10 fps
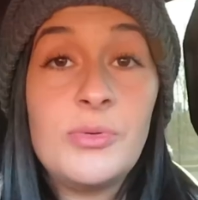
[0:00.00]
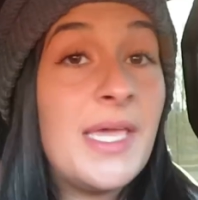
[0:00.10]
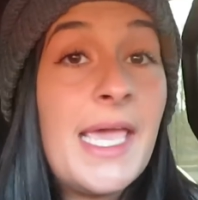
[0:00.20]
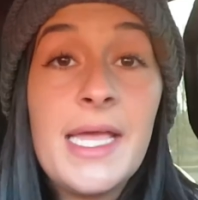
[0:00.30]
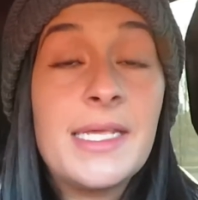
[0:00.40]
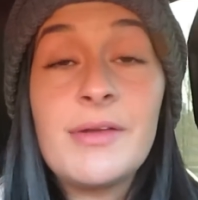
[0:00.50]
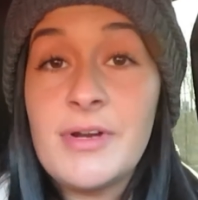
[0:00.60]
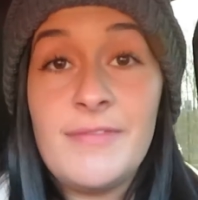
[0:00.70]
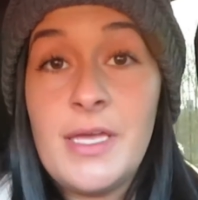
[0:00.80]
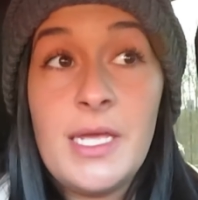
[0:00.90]
you can't get
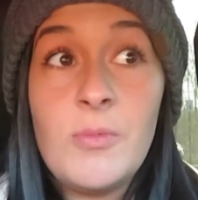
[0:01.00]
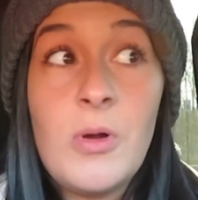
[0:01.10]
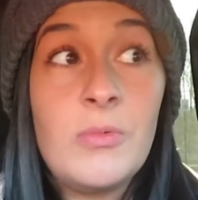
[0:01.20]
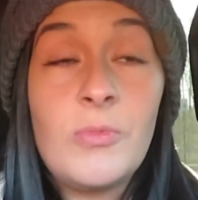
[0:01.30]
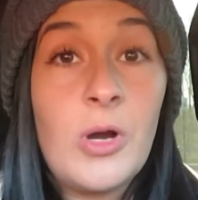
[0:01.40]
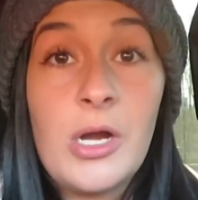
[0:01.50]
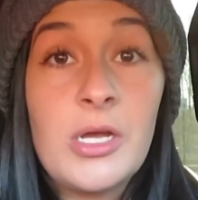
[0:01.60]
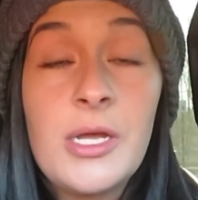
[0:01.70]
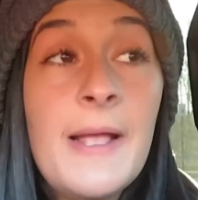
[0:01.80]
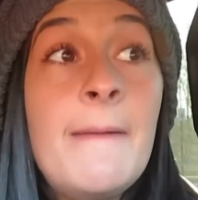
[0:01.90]
rid of it. It won't work.